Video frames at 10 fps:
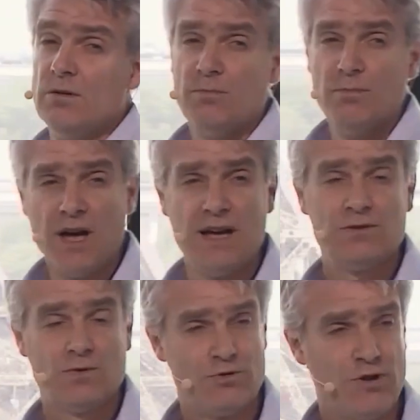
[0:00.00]
made
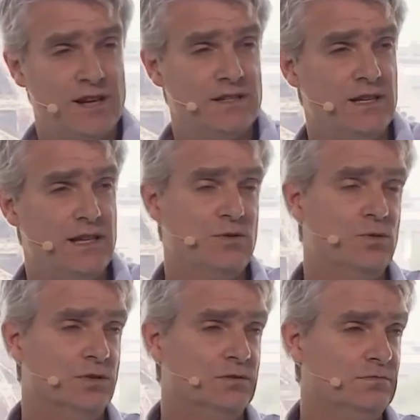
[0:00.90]
or created
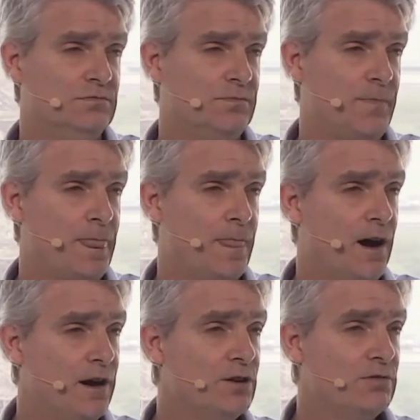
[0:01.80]
equal?
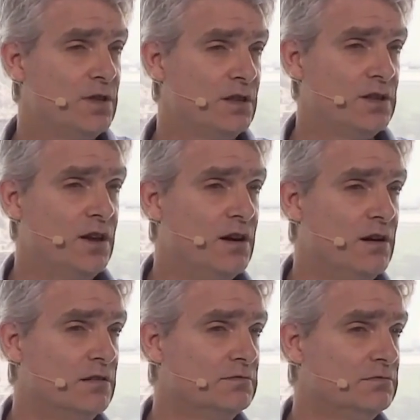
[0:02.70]
I don't think they
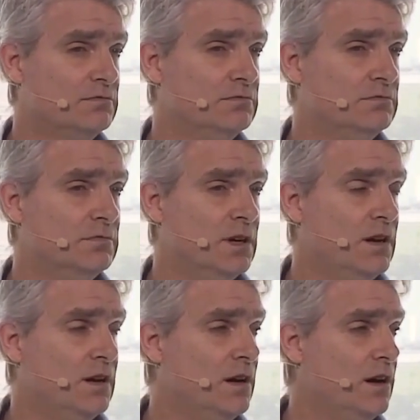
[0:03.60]
are.
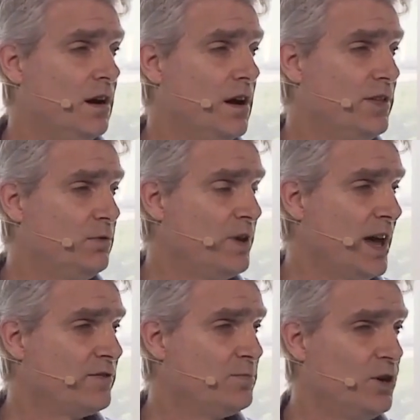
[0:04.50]
I think we
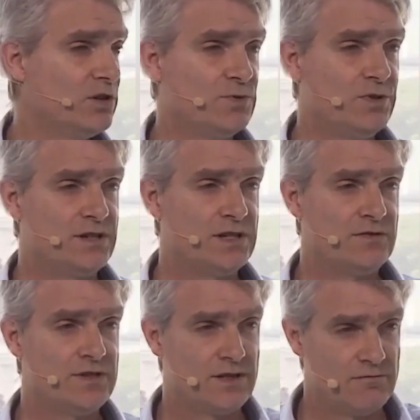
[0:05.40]
have to be honest with
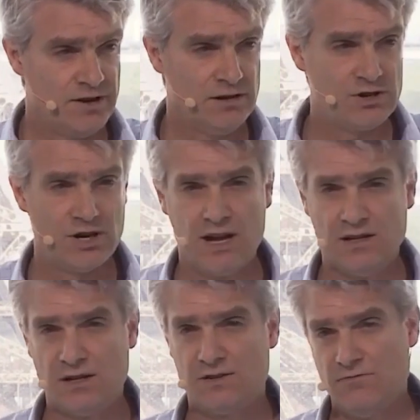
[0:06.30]
ourselves that the real
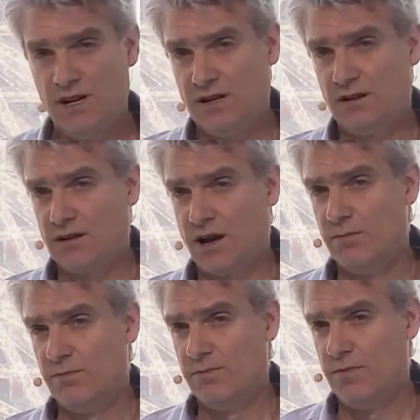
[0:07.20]
change is really going to
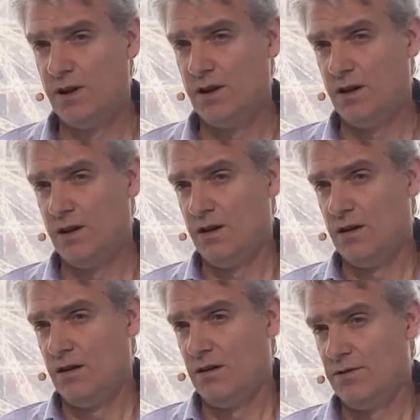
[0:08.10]
come
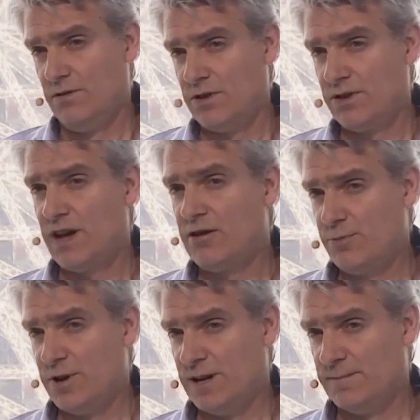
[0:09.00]
through the therapy.